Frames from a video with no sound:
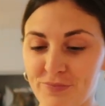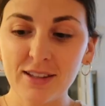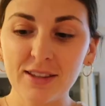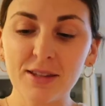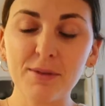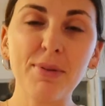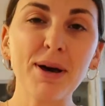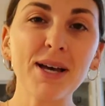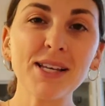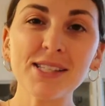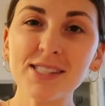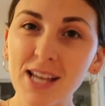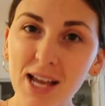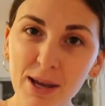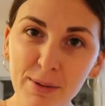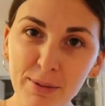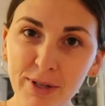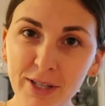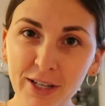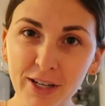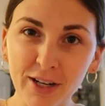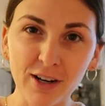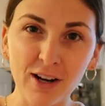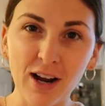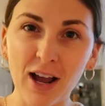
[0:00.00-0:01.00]
The best time
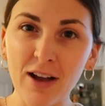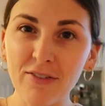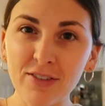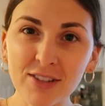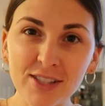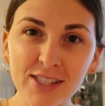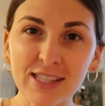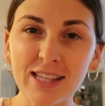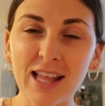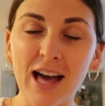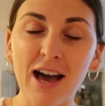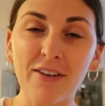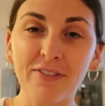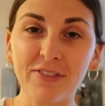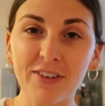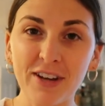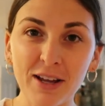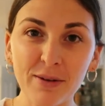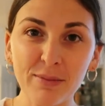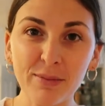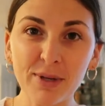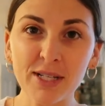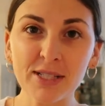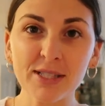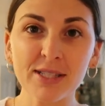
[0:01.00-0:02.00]
of year, Evan's laughing
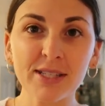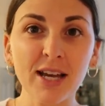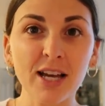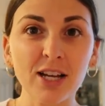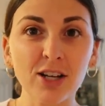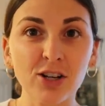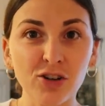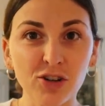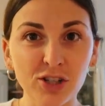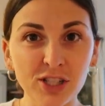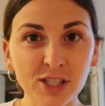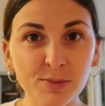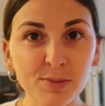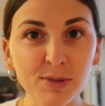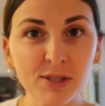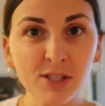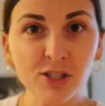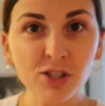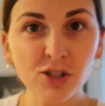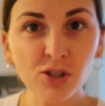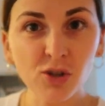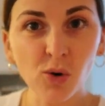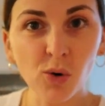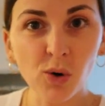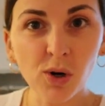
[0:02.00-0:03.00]
at me to get Christmas
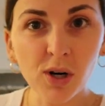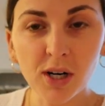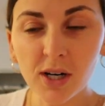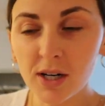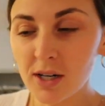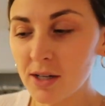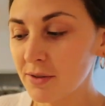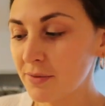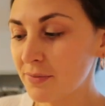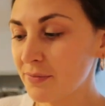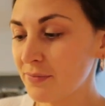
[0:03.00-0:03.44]
decor,